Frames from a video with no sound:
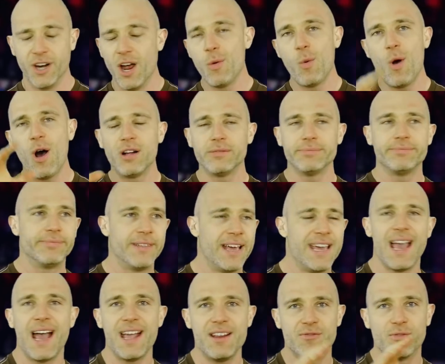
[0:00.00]
You know what?
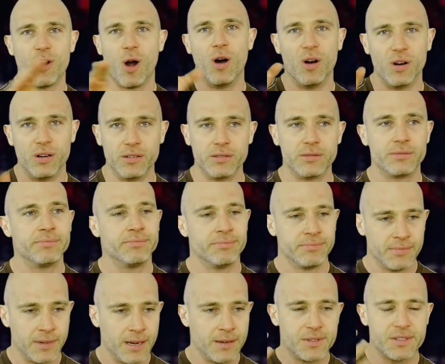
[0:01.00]
He ain't wrong.
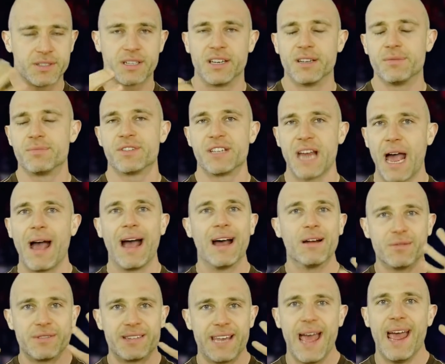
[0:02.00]
I'm just gonna chat
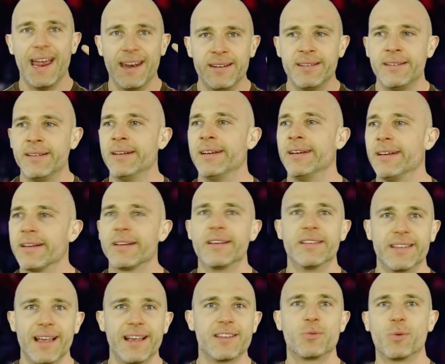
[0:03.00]
out 10,
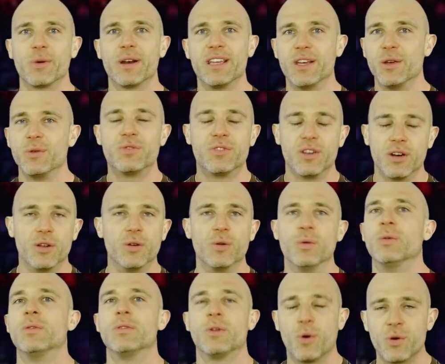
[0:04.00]
because that's what he used to do.
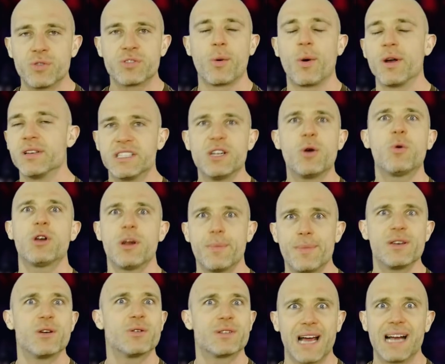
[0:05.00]
Also, I still want to
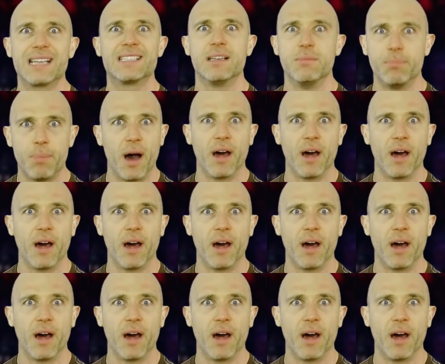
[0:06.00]
be your tag team